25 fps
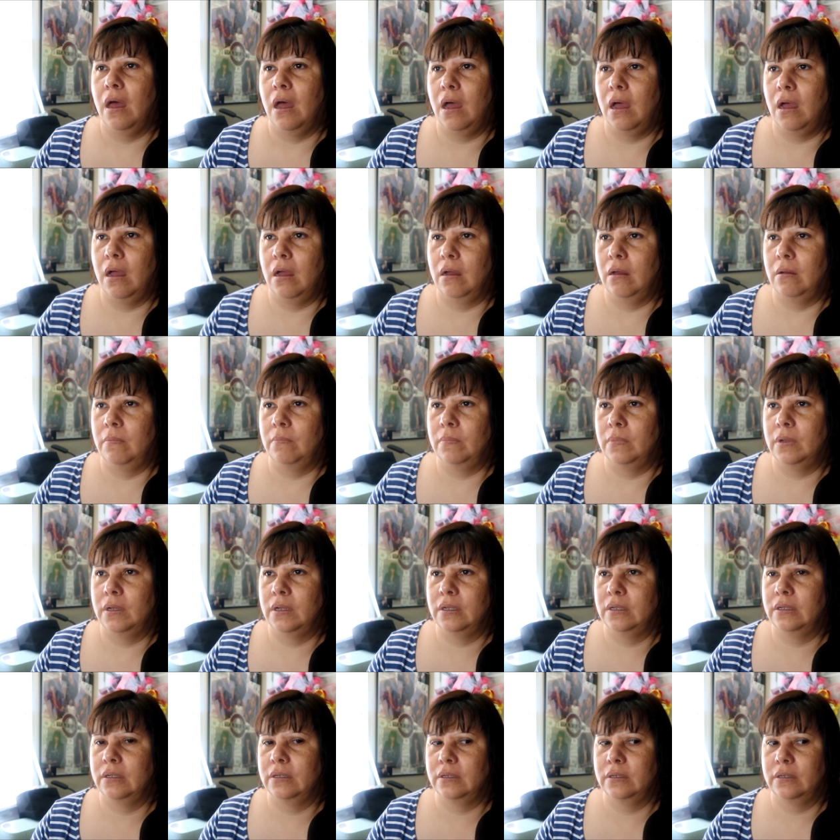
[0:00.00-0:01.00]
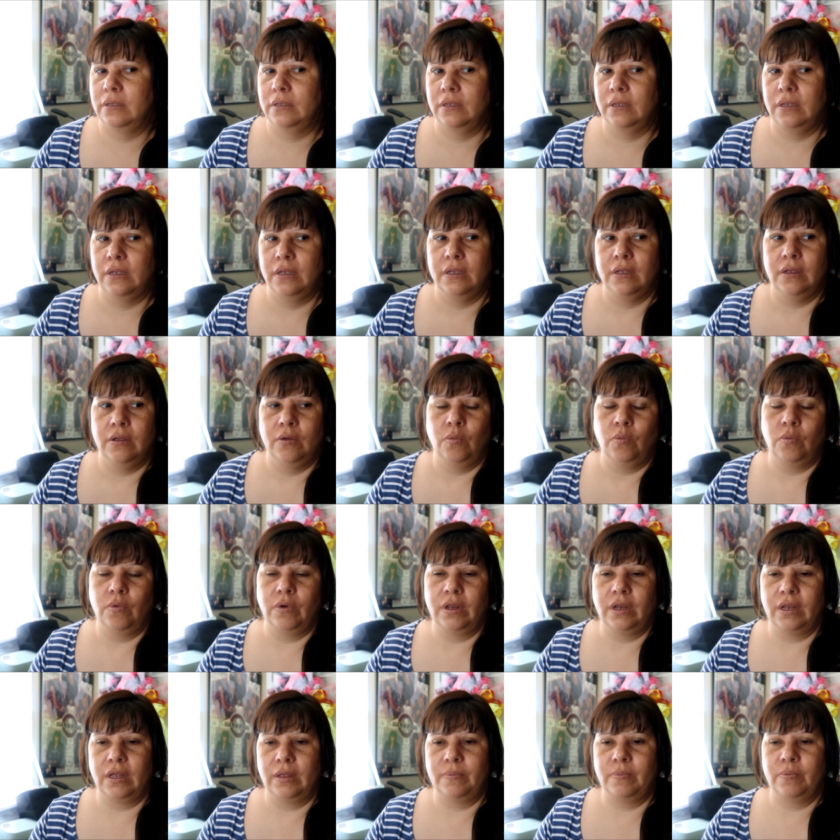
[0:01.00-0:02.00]

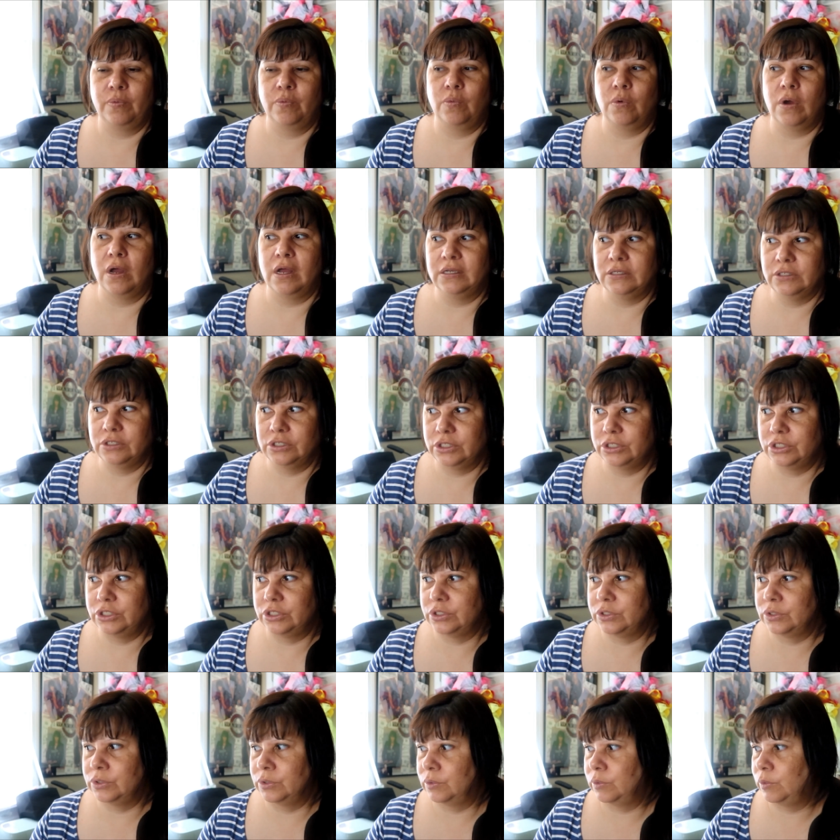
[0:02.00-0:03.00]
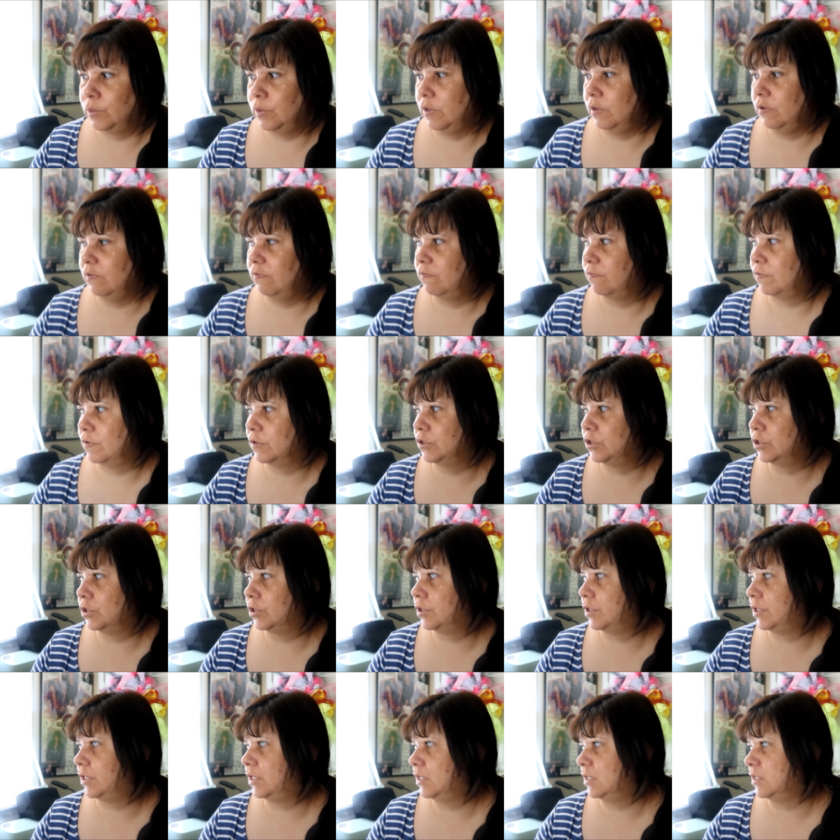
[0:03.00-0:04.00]
What I want to do for
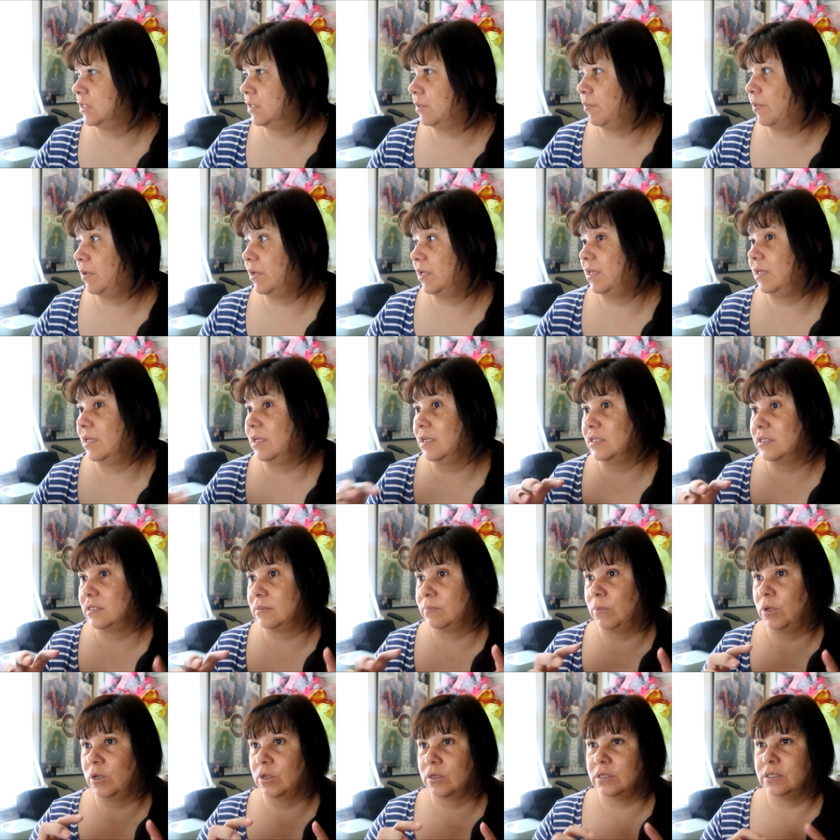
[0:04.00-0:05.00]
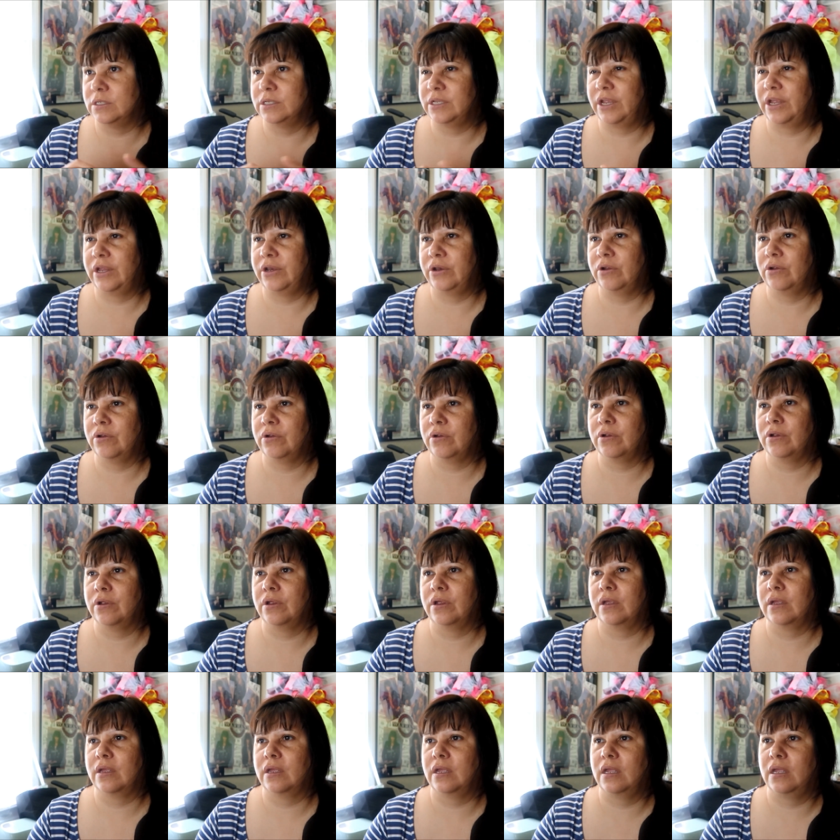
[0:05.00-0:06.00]
Journey is I want to get a small container,
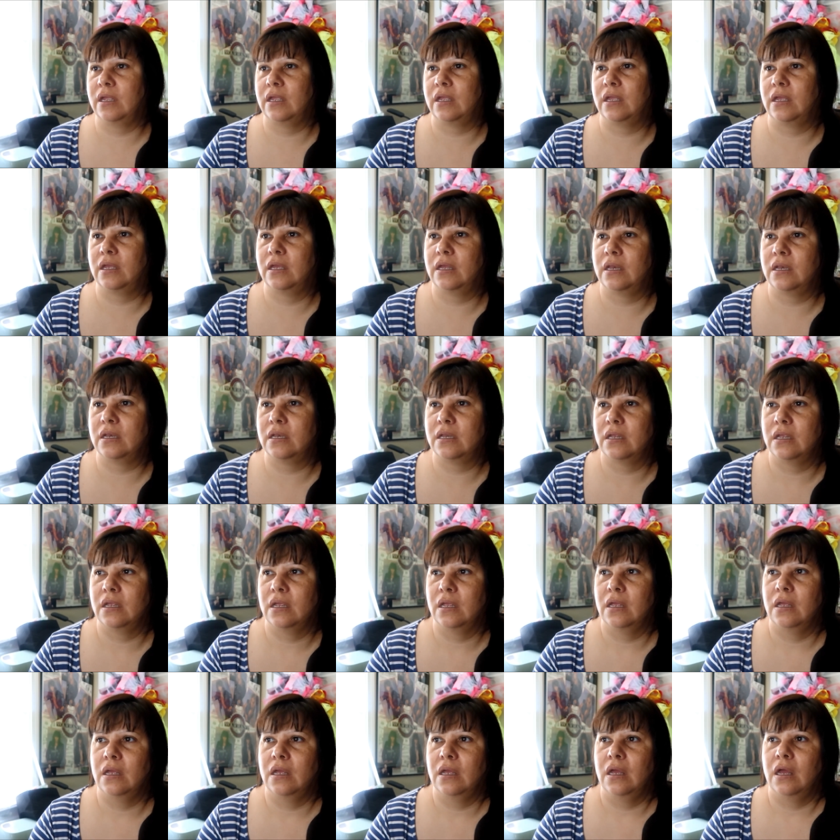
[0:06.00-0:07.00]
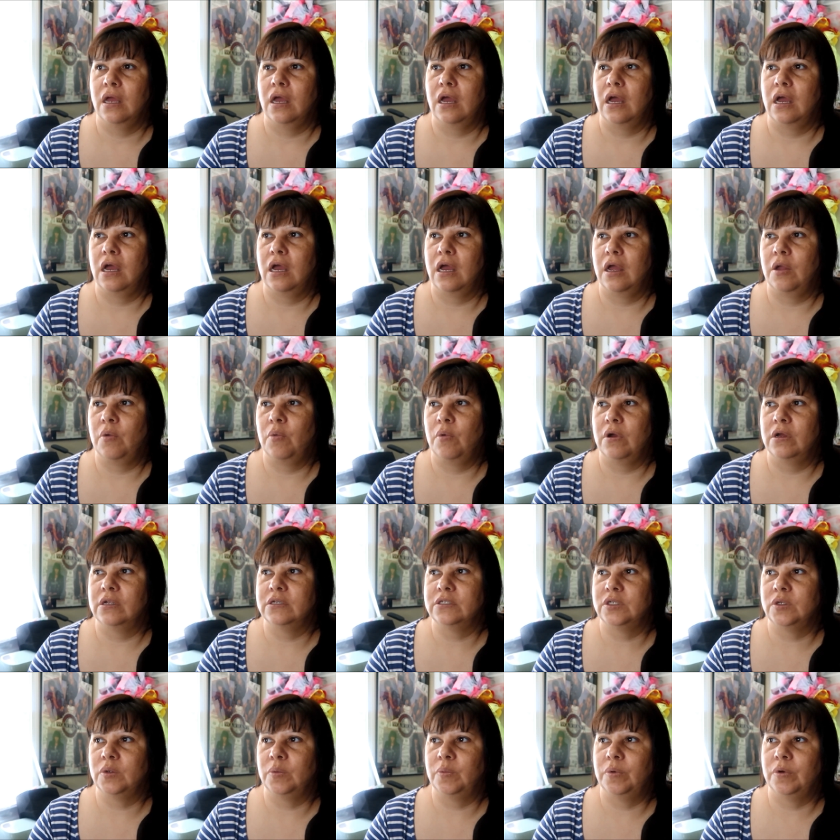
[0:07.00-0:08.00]
and I
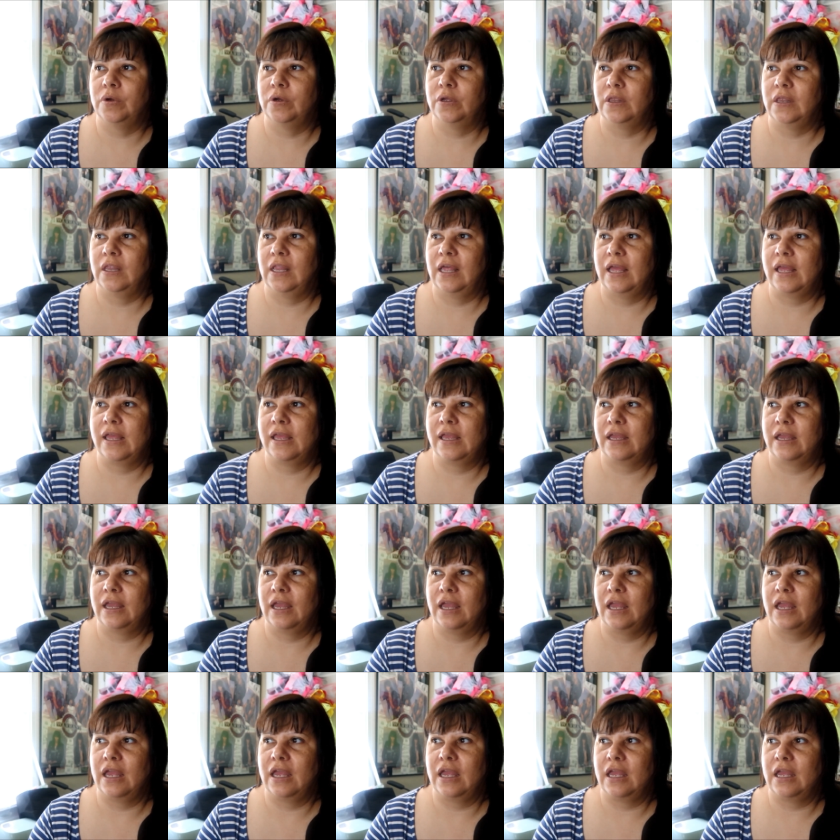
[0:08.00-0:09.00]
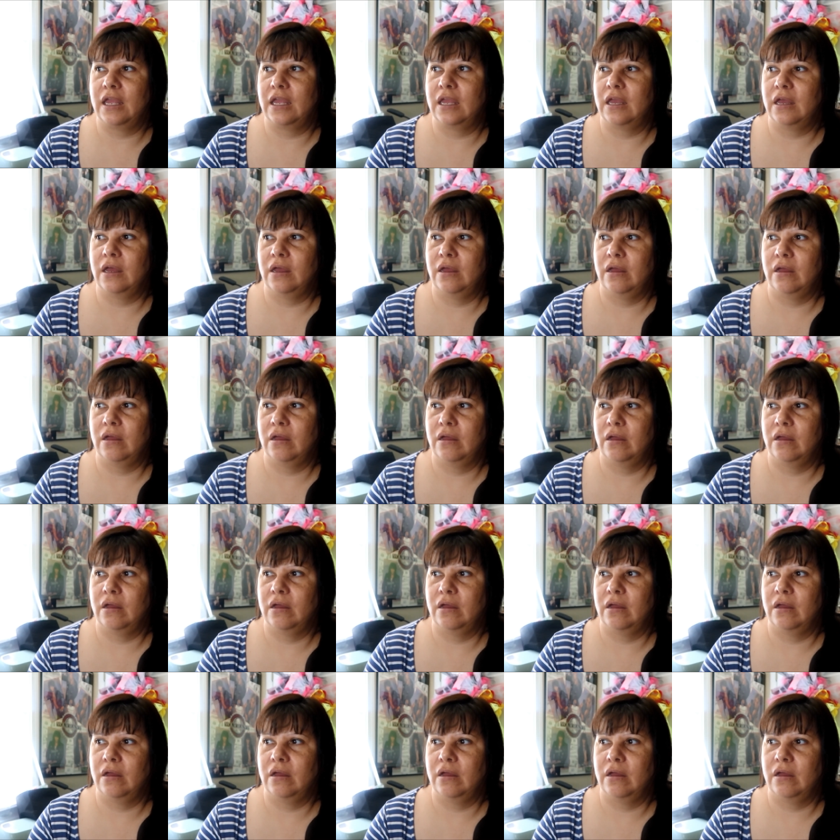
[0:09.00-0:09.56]
want to put like a